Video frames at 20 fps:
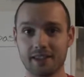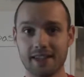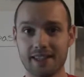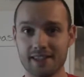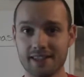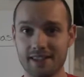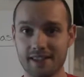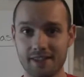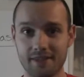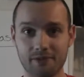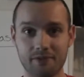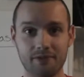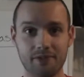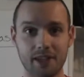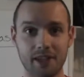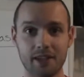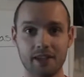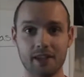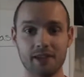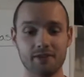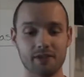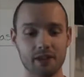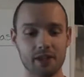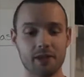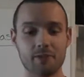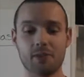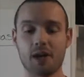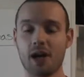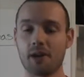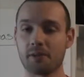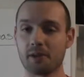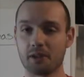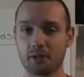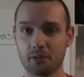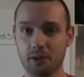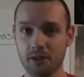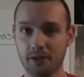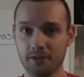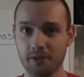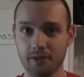That's a very, very popular
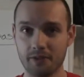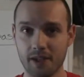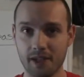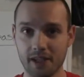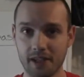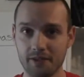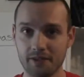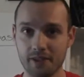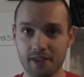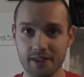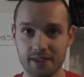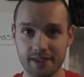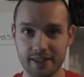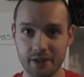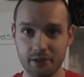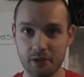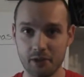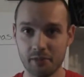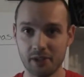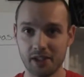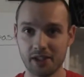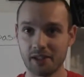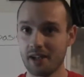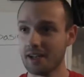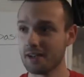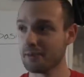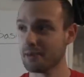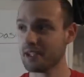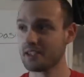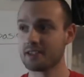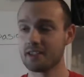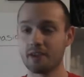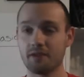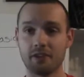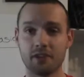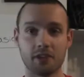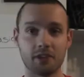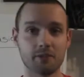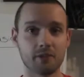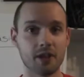one for finding fitness equipment. A lot of my
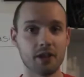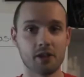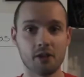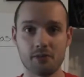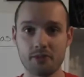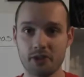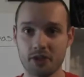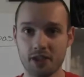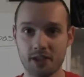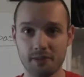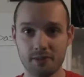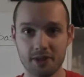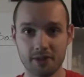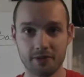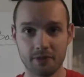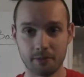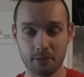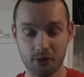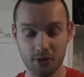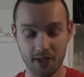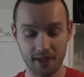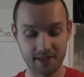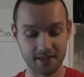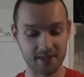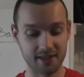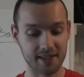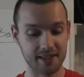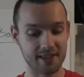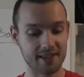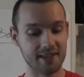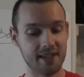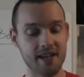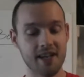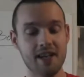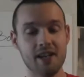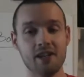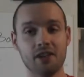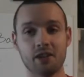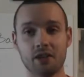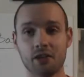stuff here in my home gym is from Craigslist.
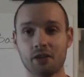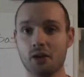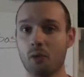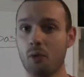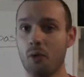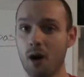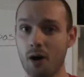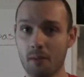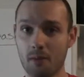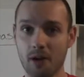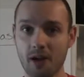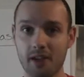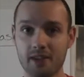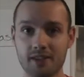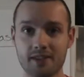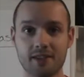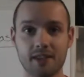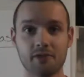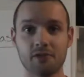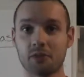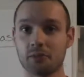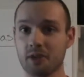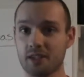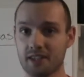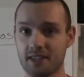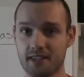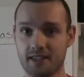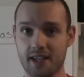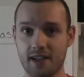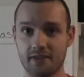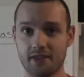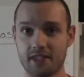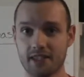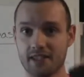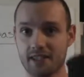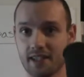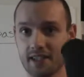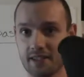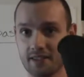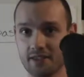You can go to Walmart. Several places have
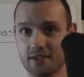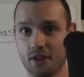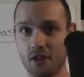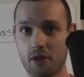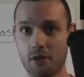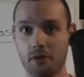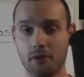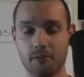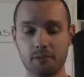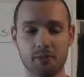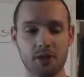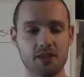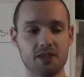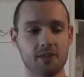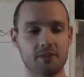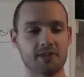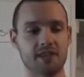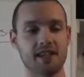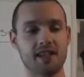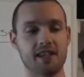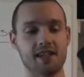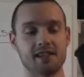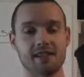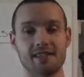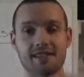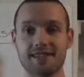these things. So, push-up stands.